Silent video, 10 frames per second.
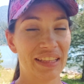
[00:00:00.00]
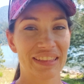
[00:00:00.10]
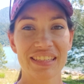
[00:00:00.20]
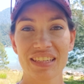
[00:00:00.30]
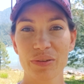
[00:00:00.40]

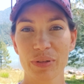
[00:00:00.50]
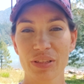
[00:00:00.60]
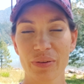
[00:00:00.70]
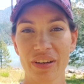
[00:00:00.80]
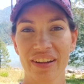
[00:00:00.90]
listened to what's
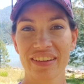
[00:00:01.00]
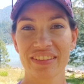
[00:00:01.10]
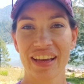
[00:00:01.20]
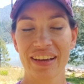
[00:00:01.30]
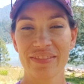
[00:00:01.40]
going on in their
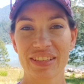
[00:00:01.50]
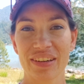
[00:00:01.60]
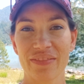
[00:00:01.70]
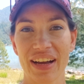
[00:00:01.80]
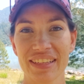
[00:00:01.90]
lives and
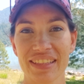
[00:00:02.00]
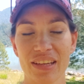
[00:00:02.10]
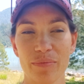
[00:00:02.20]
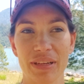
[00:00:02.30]
advised them.